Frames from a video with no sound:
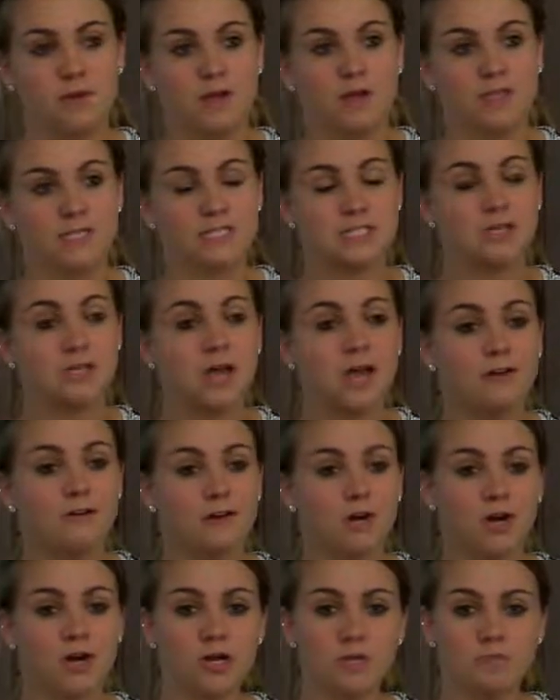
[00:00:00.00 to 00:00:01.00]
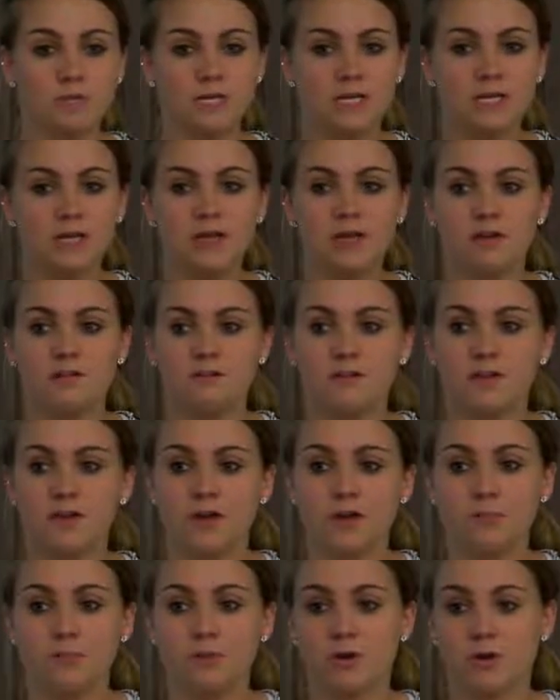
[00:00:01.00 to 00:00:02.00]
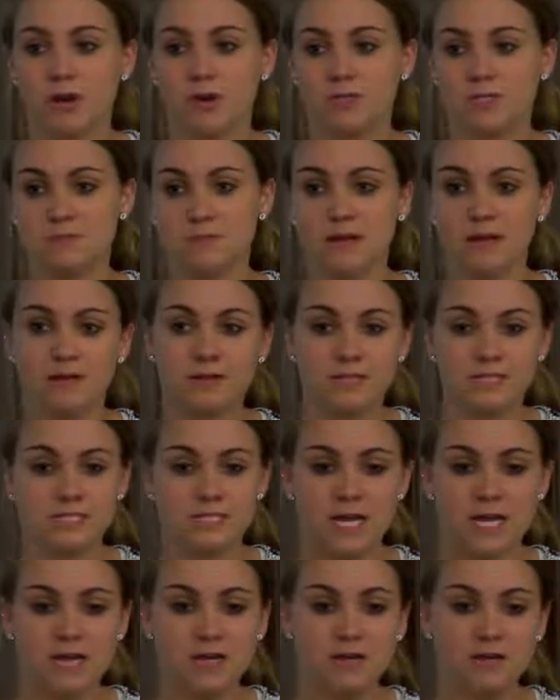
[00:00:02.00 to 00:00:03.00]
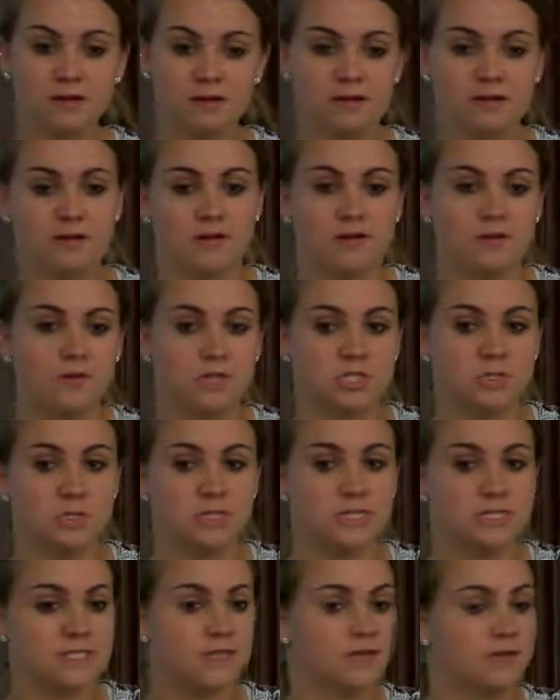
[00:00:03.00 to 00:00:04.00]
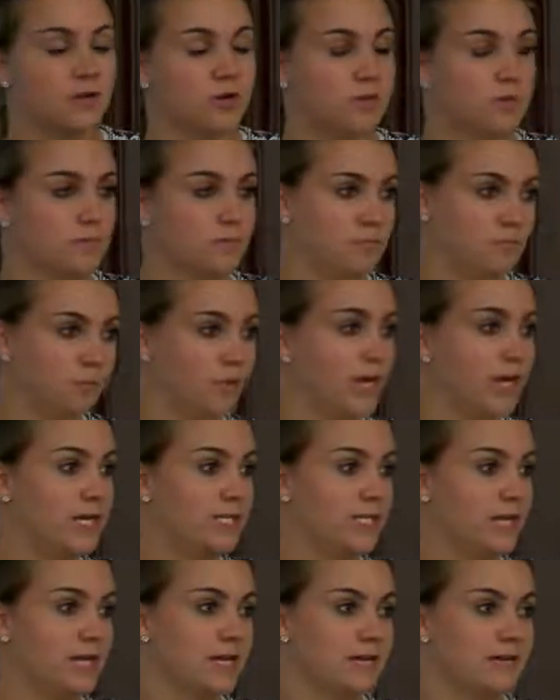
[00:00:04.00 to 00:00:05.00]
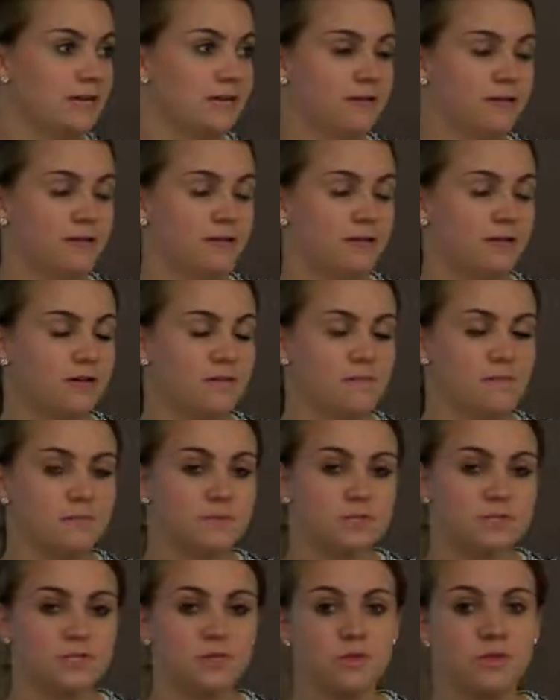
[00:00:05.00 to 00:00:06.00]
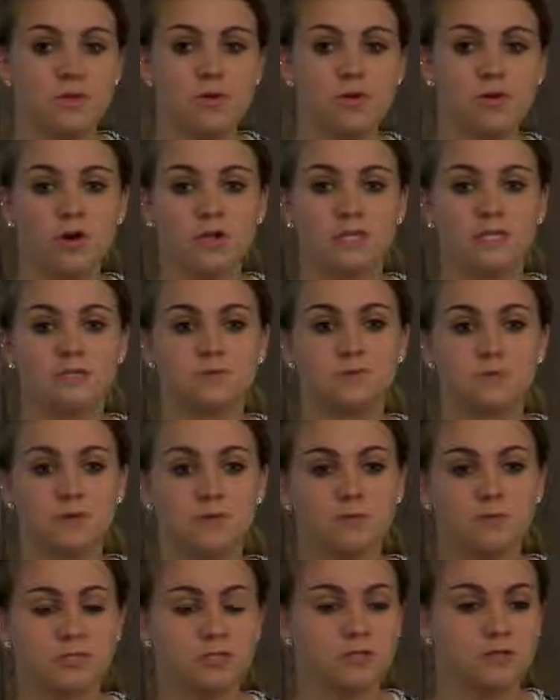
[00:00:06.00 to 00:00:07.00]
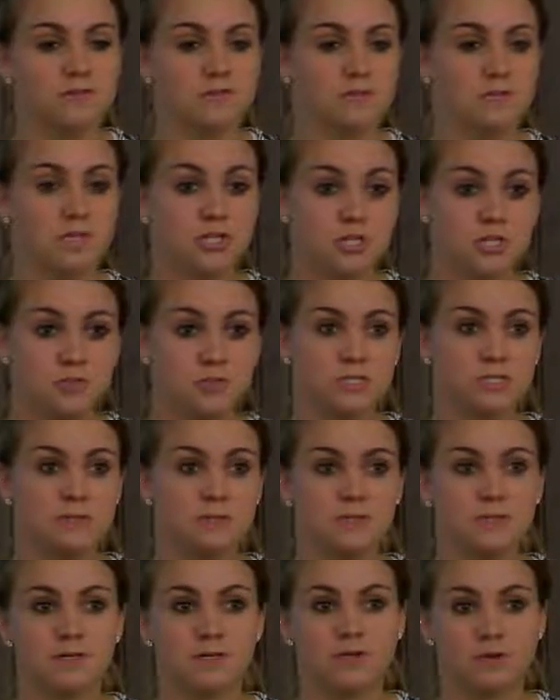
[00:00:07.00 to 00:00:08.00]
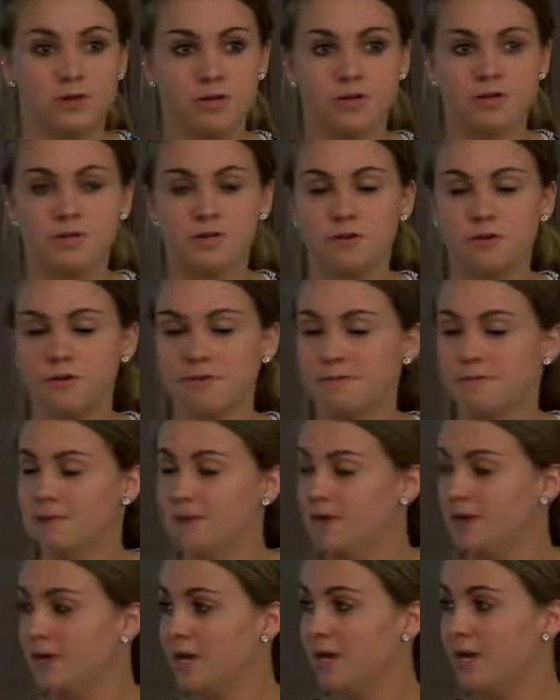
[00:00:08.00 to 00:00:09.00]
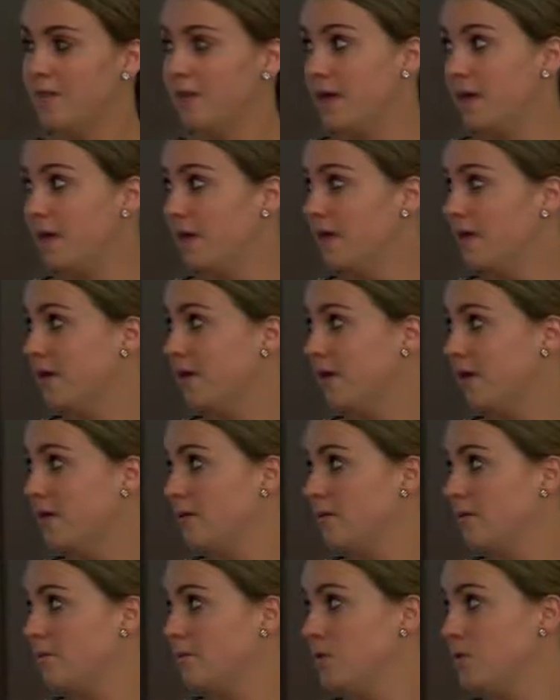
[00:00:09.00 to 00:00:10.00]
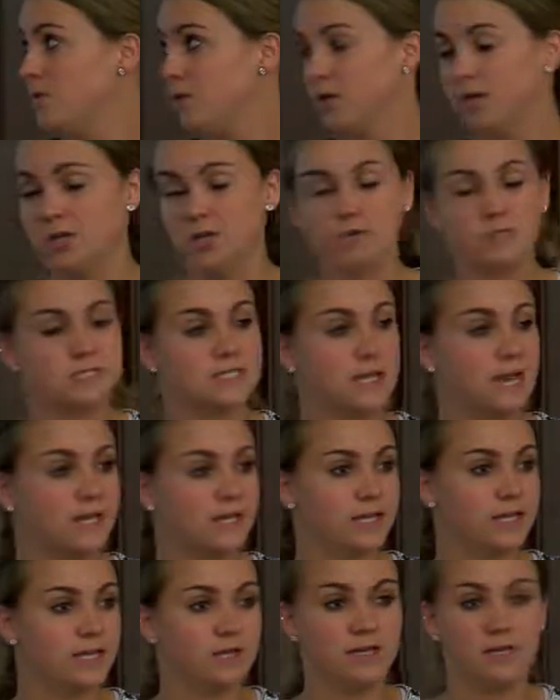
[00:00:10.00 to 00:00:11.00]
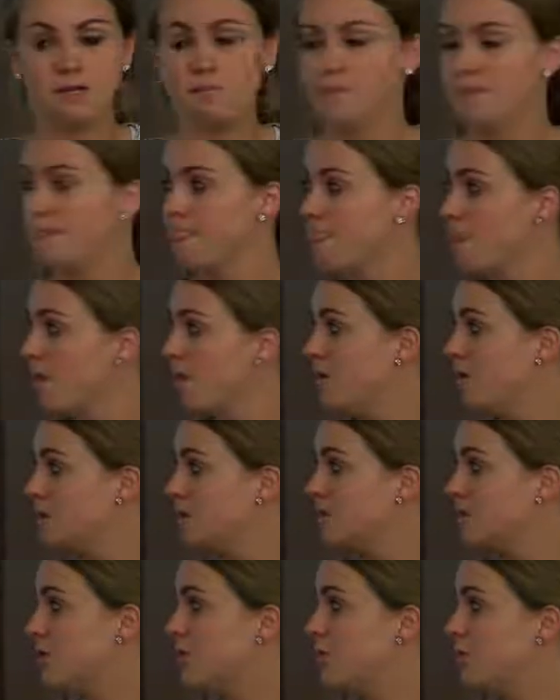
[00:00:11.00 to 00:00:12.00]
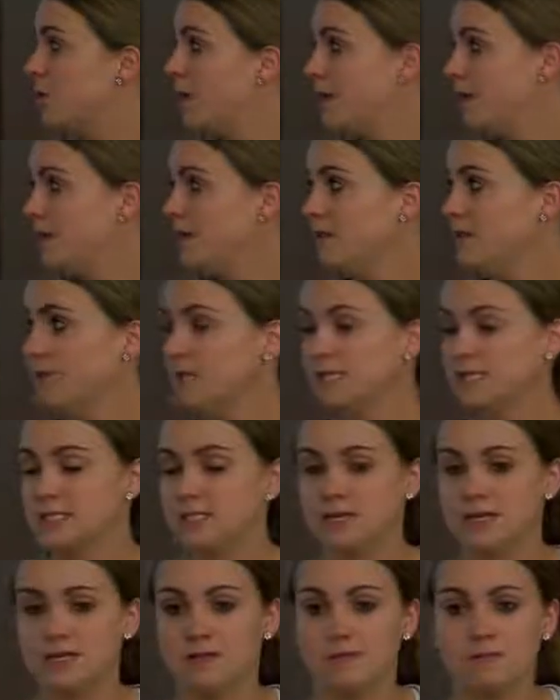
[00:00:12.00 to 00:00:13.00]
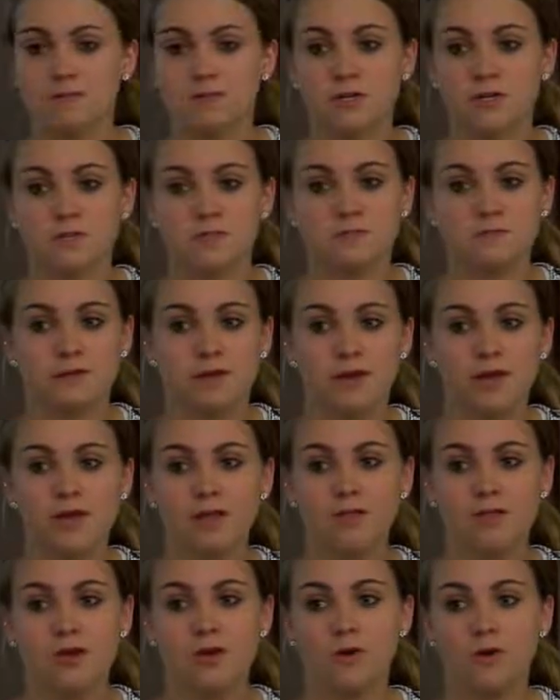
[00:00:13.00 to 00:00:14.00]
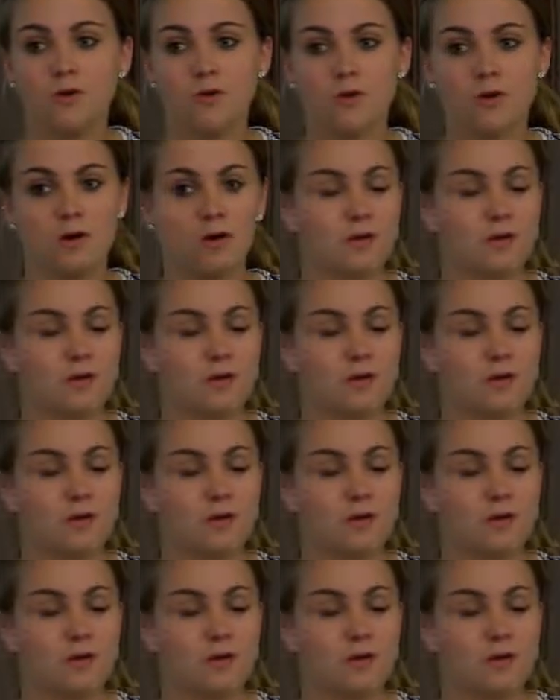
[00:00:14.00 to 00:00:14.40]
still have a heart beating if they are pronounced medically dead, which means that they're brain dead. So their organs will be retrieved if they choose to be an organ donor. And then you can use that kidney. So the waiting list, there's very low